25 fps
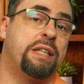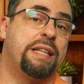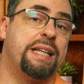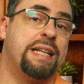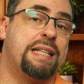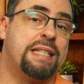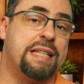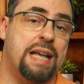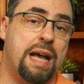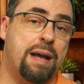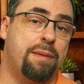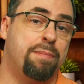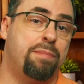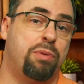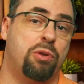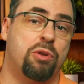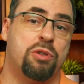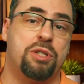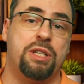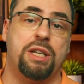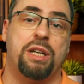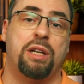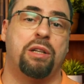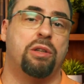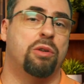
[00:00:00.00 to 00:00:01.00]
examples
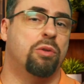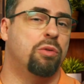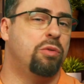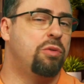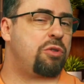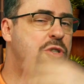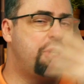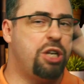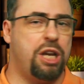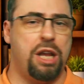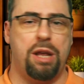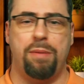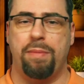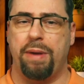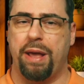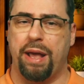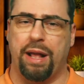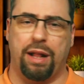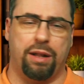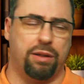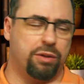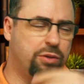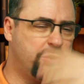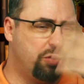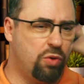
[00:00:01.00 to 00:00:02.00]
include
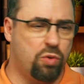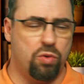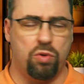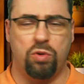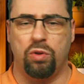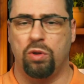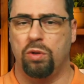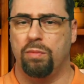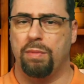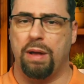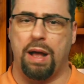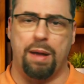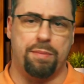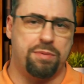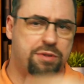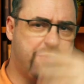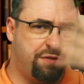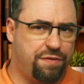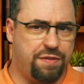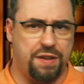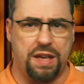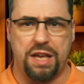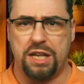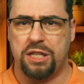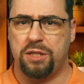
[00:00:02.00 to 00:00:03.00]
Gmail, Google Maps,
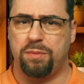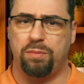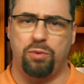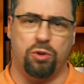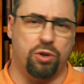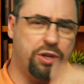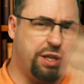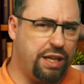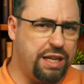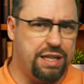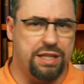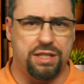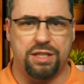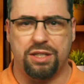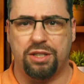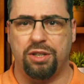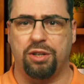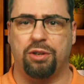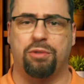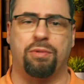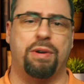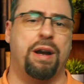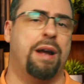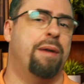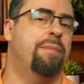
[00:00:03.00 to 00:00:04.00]
Facebook,
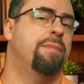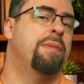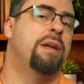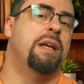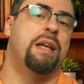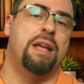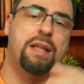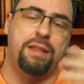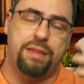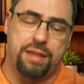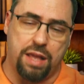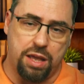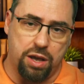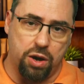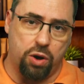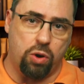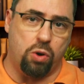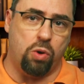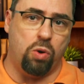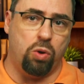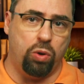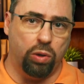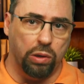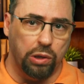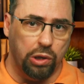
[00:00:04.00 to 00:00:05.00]
Instagram. They
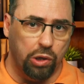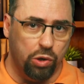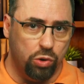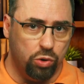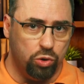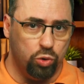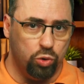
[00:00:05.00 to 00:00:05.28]
all load